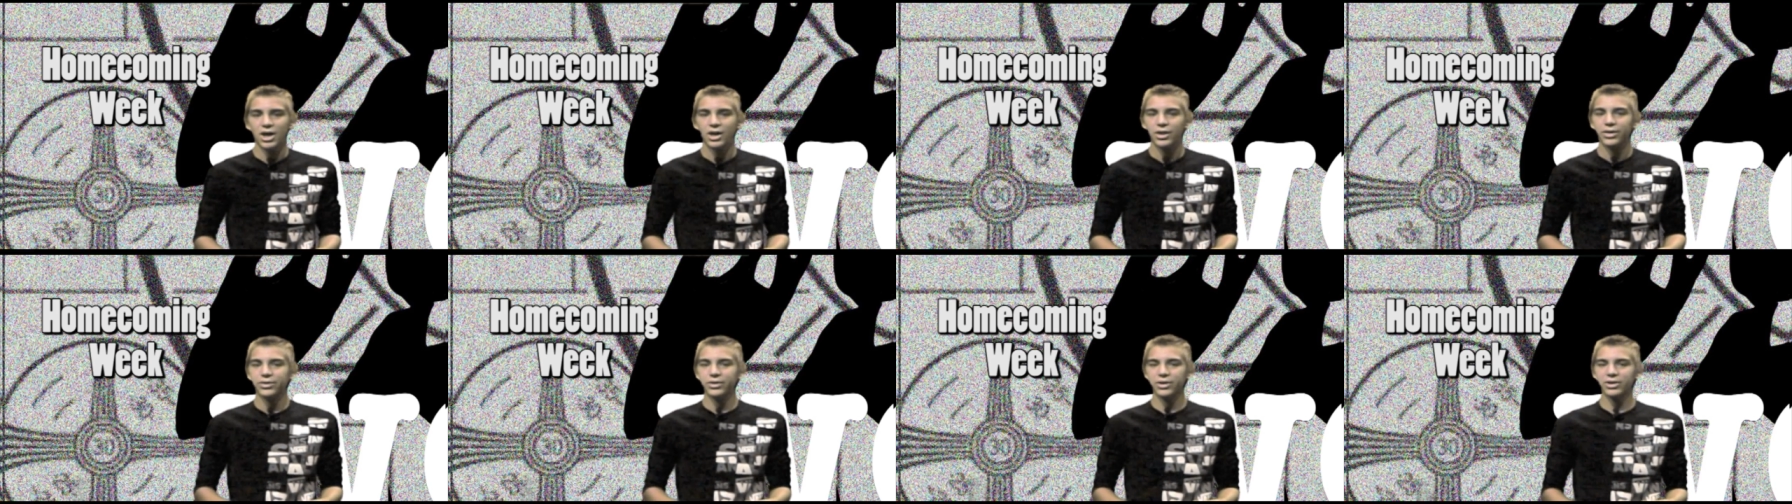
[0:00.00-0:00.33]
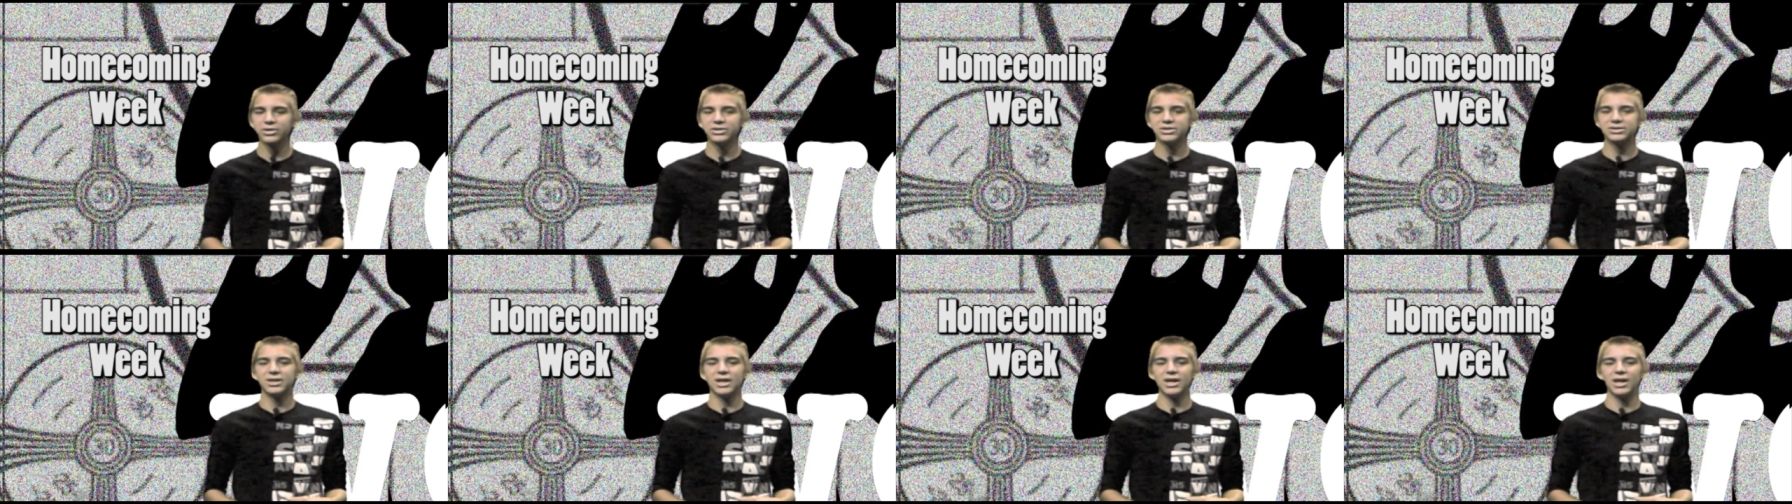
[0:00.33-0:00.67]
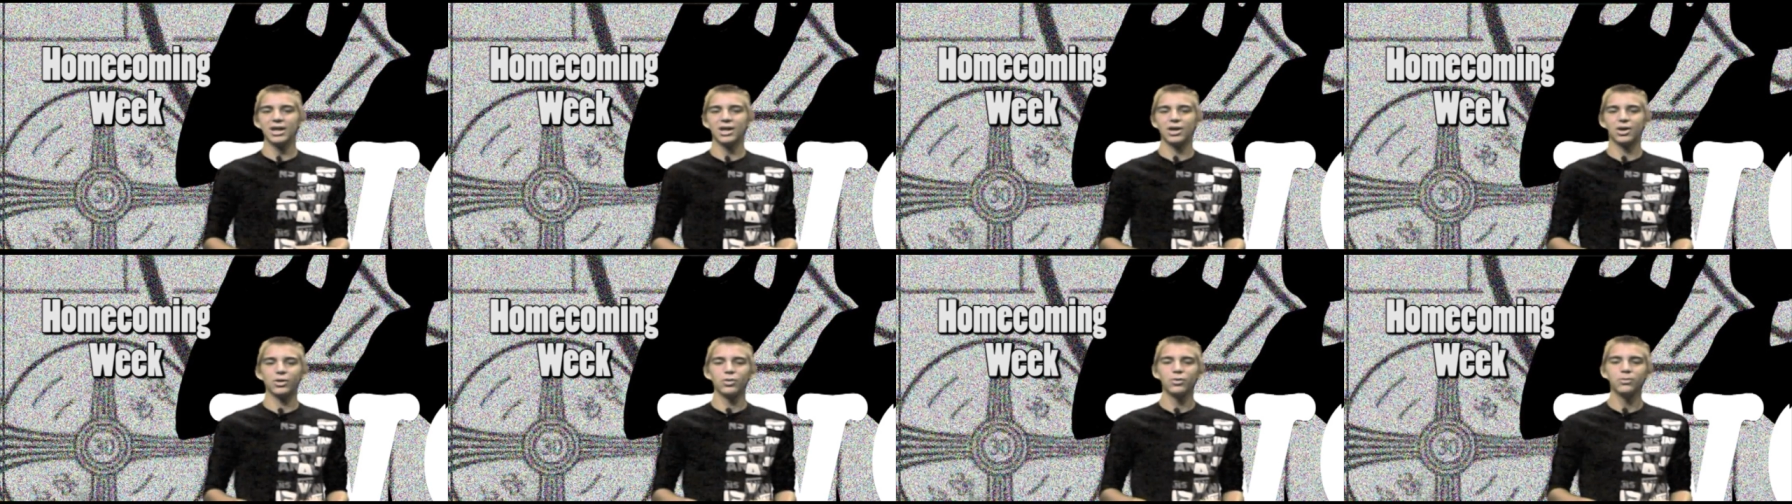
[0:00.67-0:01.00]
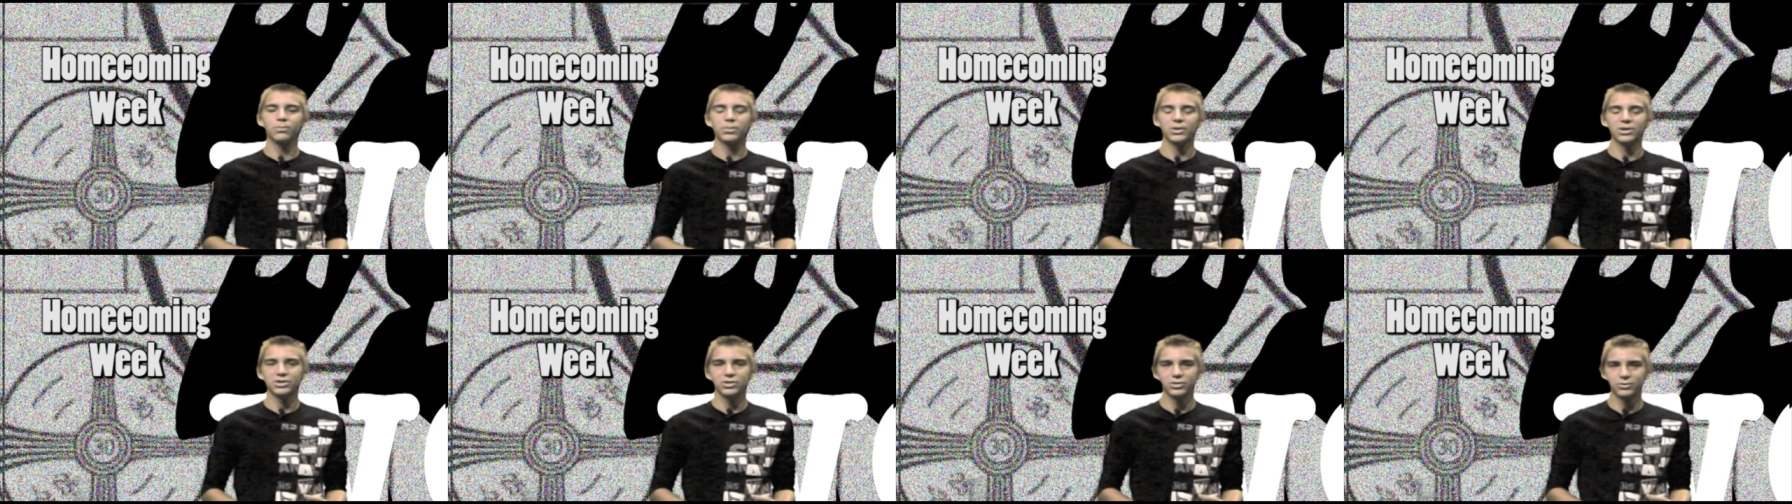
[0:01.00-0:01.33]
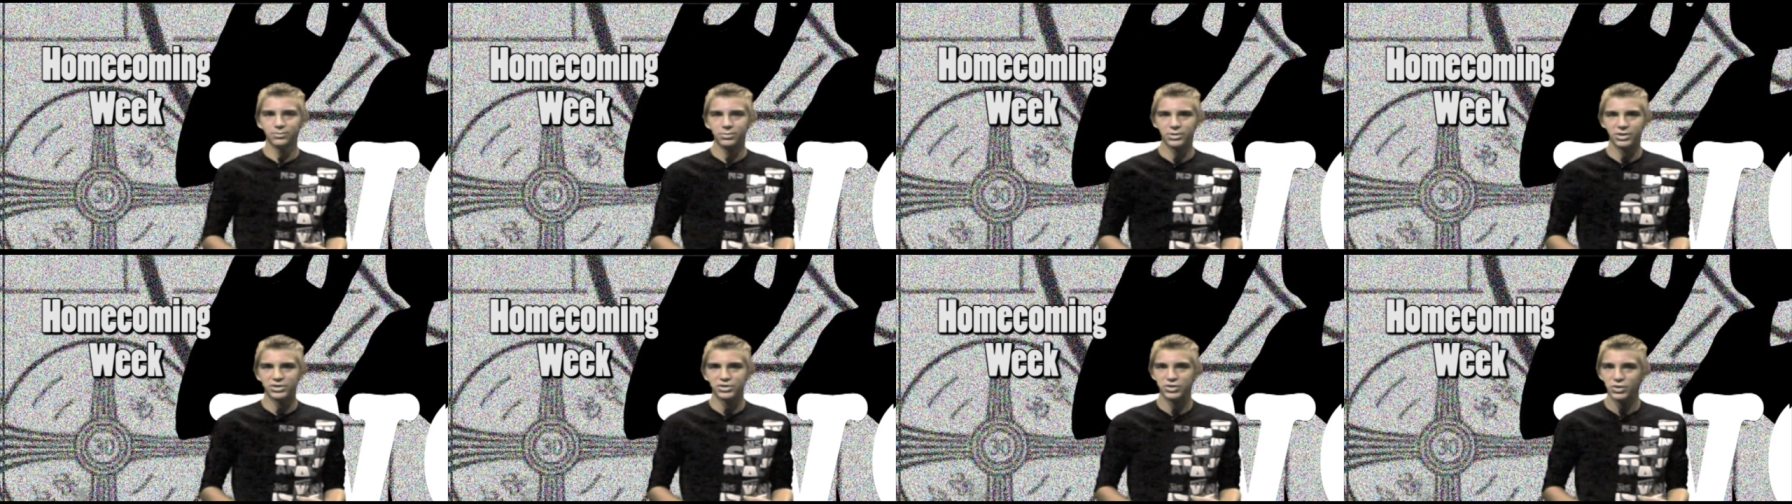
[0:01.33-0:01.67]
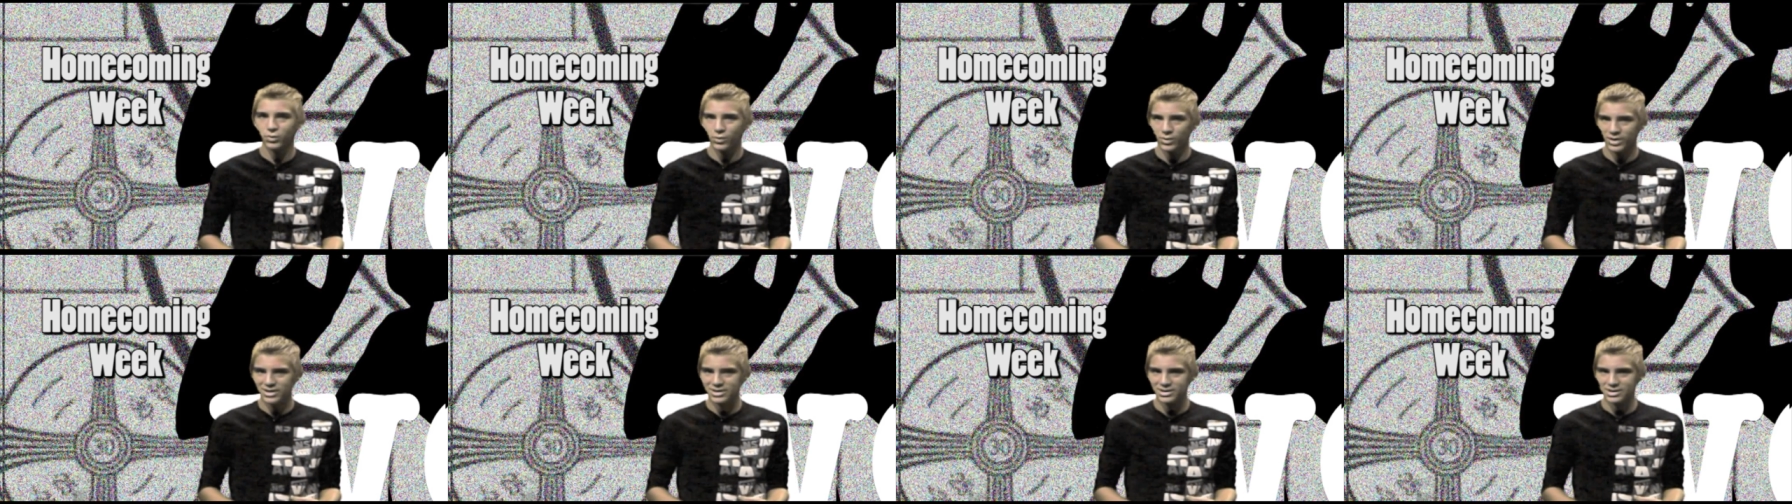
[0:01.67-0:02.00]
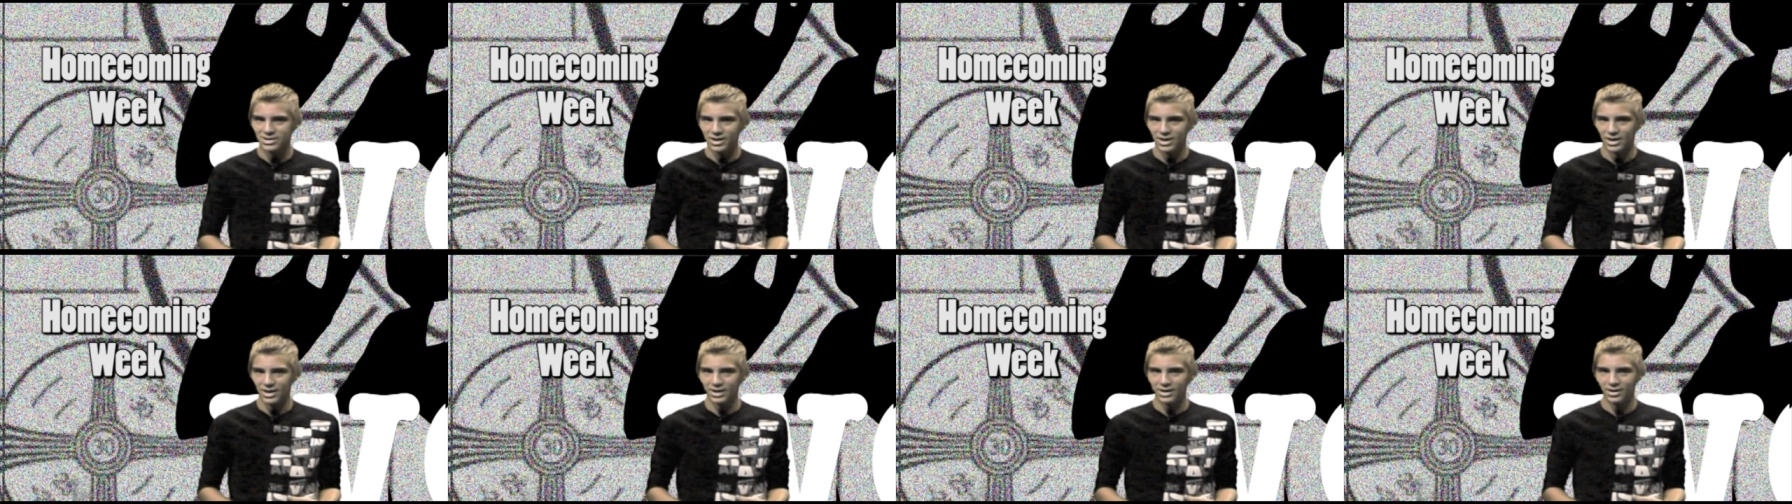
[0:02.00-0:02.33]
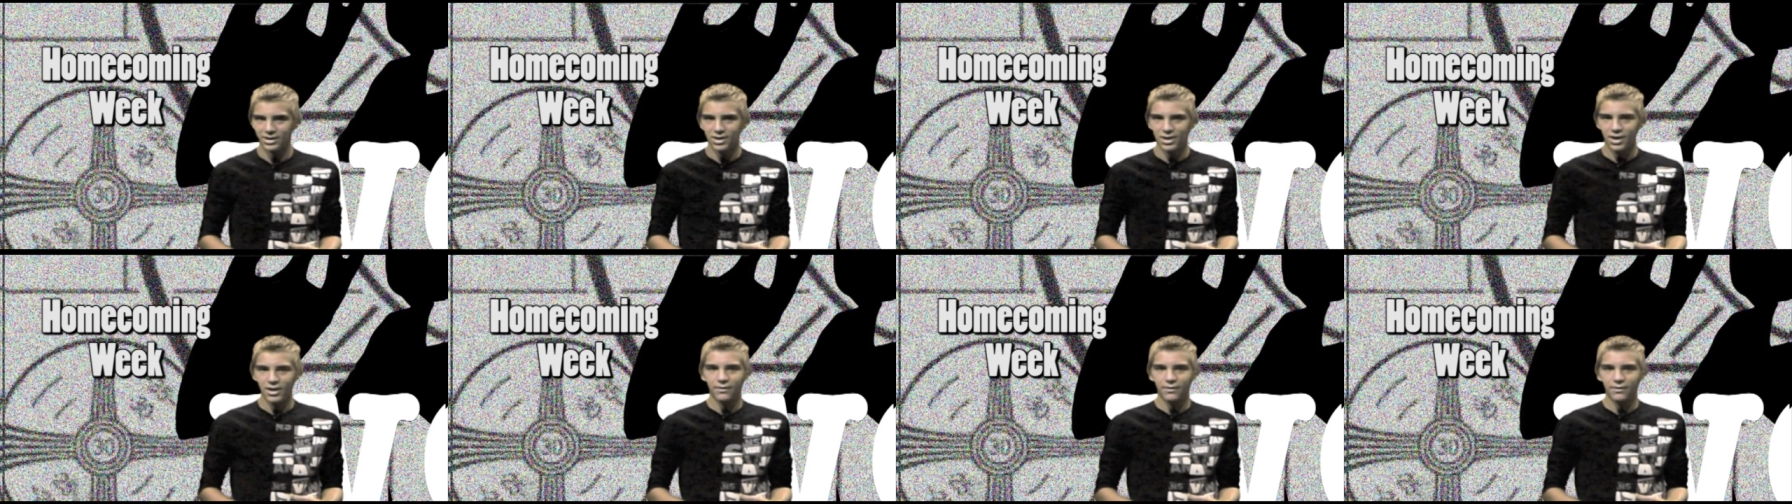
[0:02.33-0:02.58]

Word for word: Thursday, Oompa Loompa Twin Day.